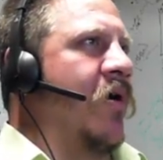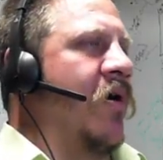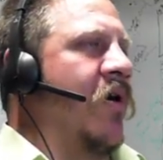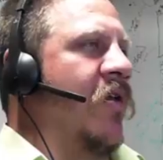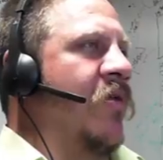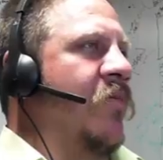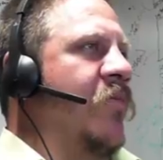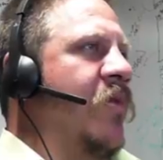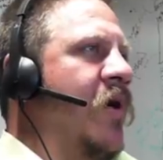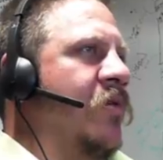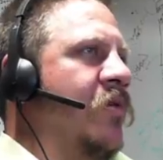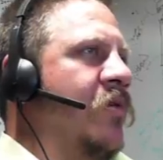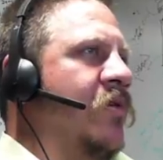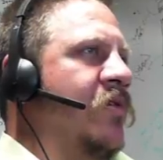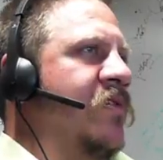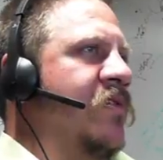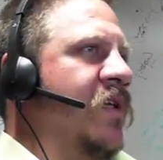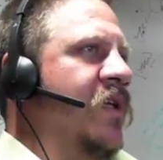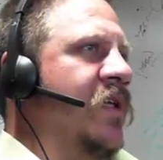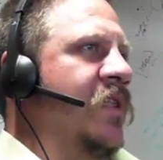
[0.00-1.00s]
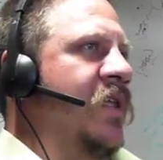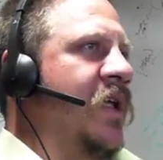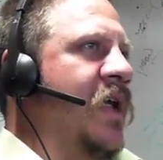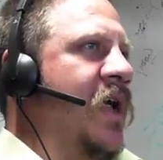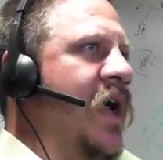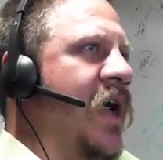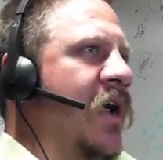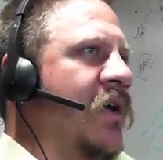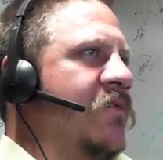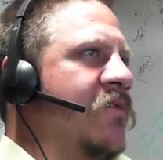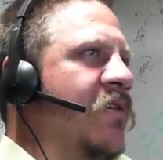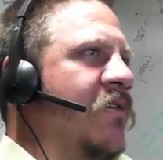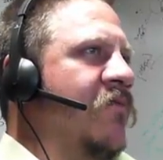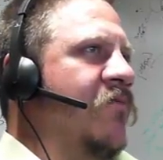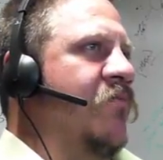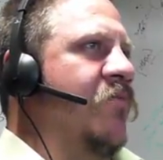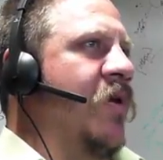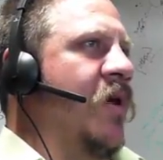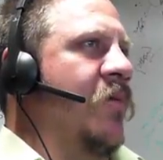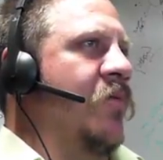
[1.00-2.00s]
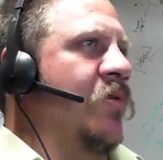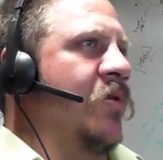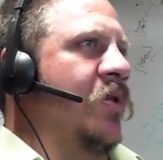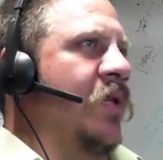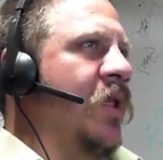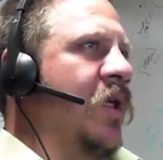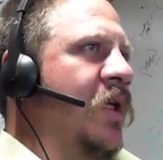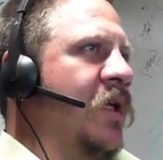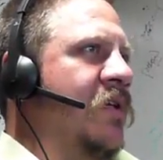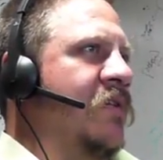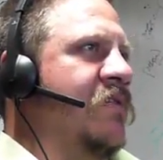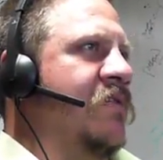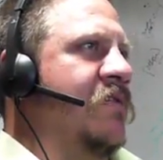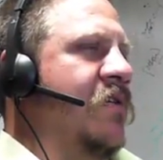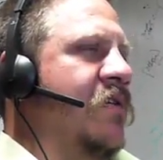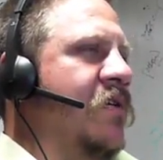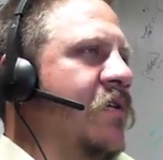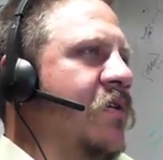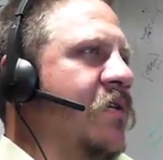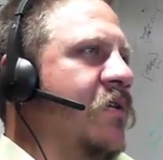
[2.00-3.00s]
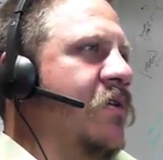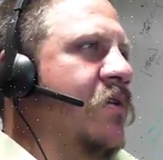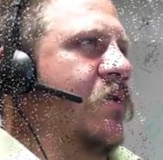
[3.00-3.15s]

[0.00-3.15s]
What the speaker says: all the bubbles in the active bubble list,